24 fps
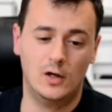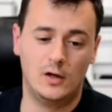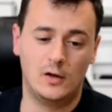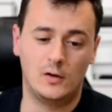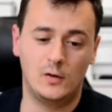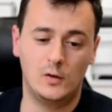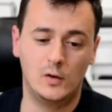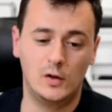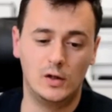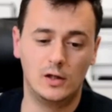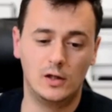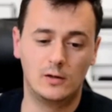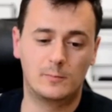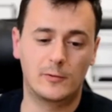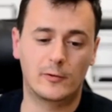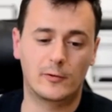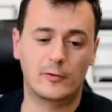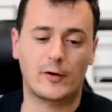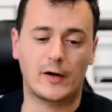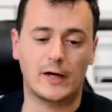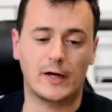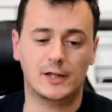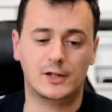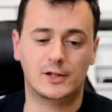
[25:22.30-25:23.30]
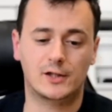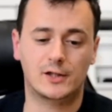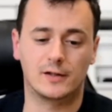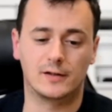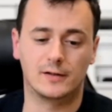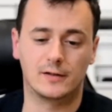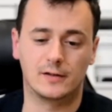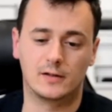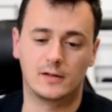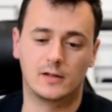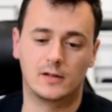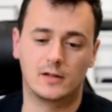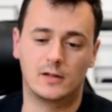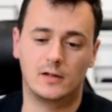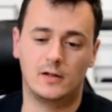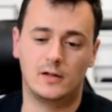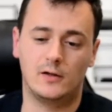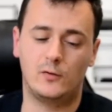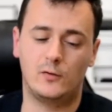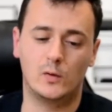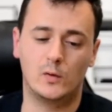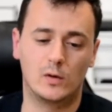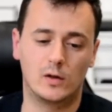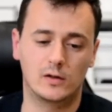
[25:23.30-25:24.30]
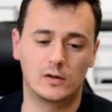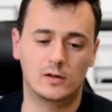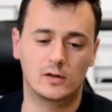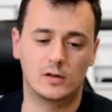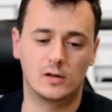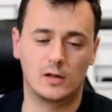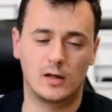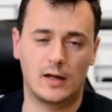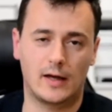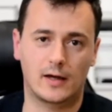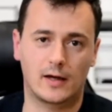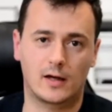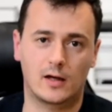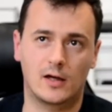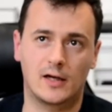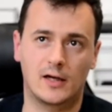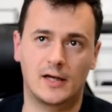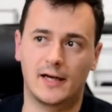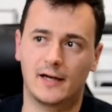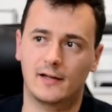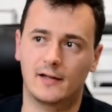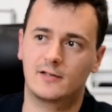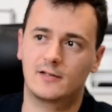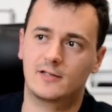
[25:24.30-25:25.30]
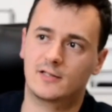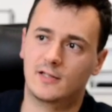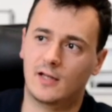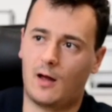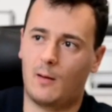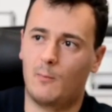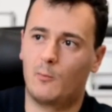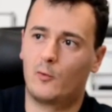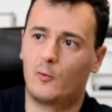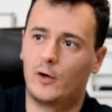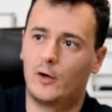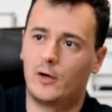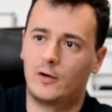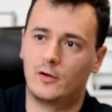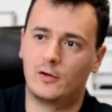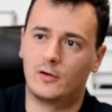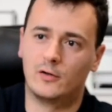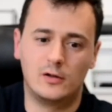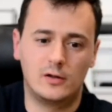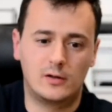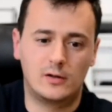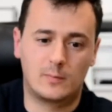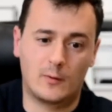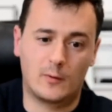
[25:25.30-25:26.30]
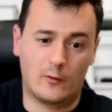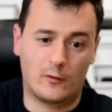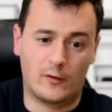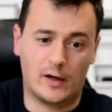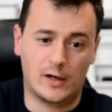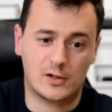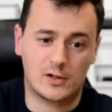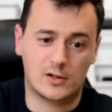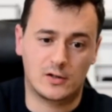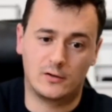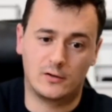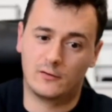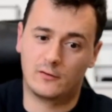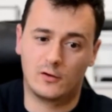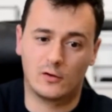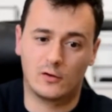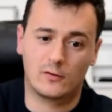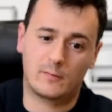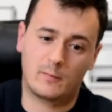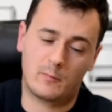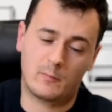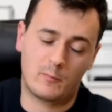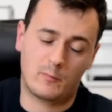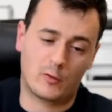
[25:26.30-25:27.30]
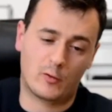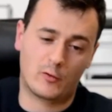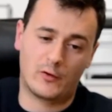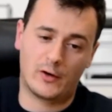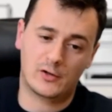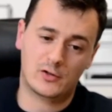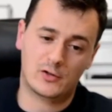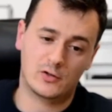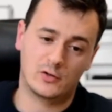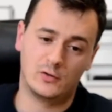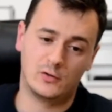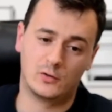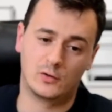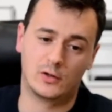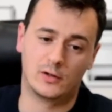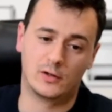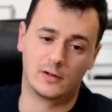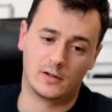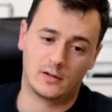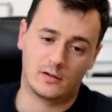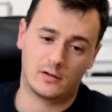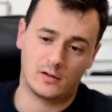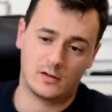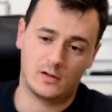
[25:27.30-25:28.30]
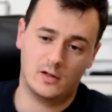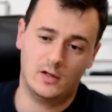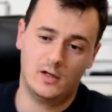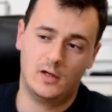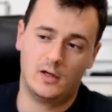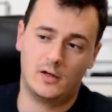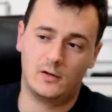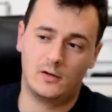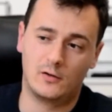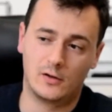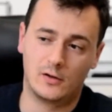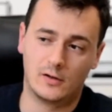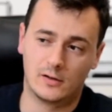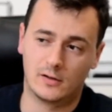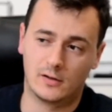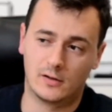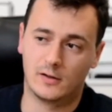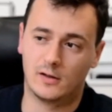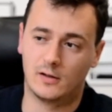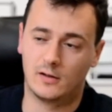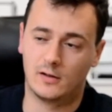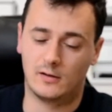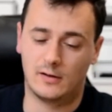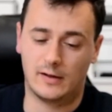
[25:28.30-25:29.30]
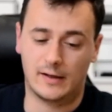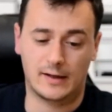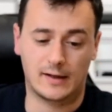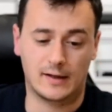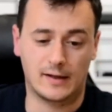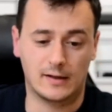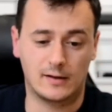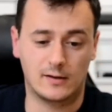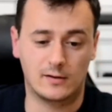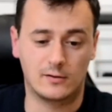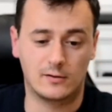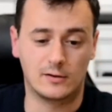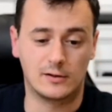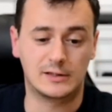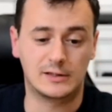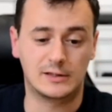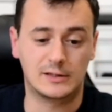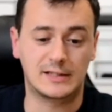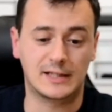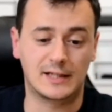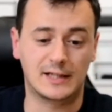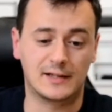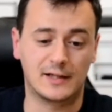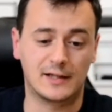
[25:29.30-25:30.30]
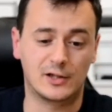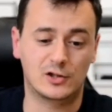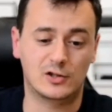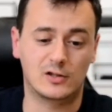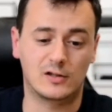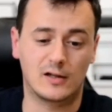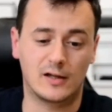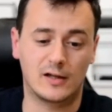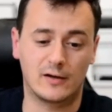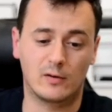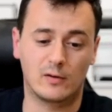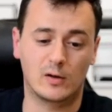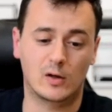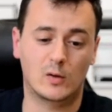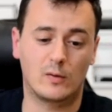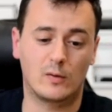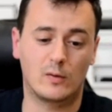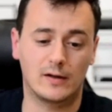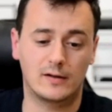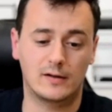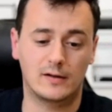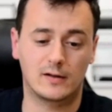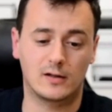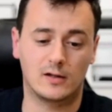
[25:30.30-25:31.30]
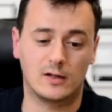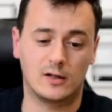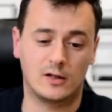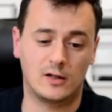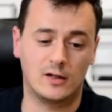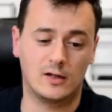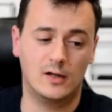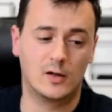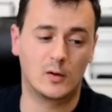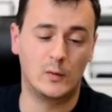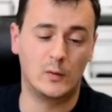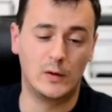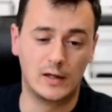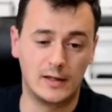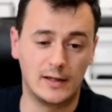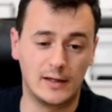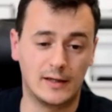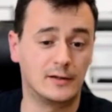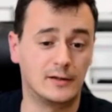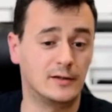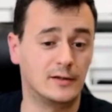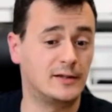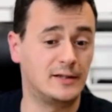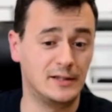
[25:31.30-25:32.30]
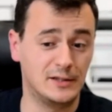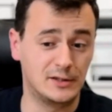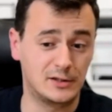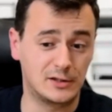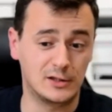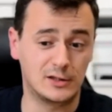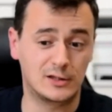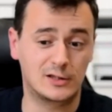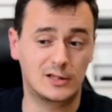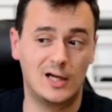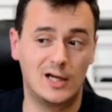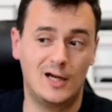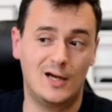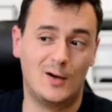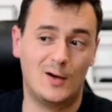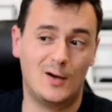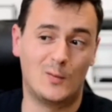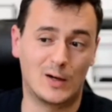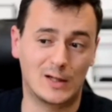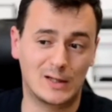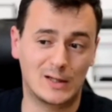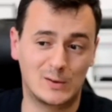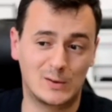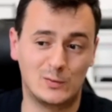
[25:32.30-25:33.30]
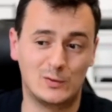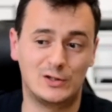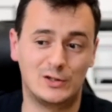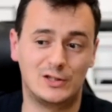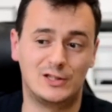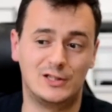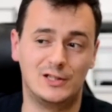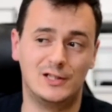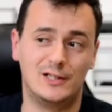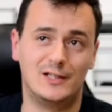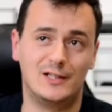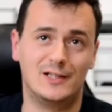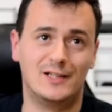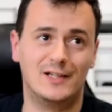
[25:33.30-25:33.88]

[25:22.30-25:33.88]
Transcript: you need progression if you want to like get somewhere you need progression you don't progression you're gonna you're gonna like get to the stagnation level quite uh, quickly and this is what we see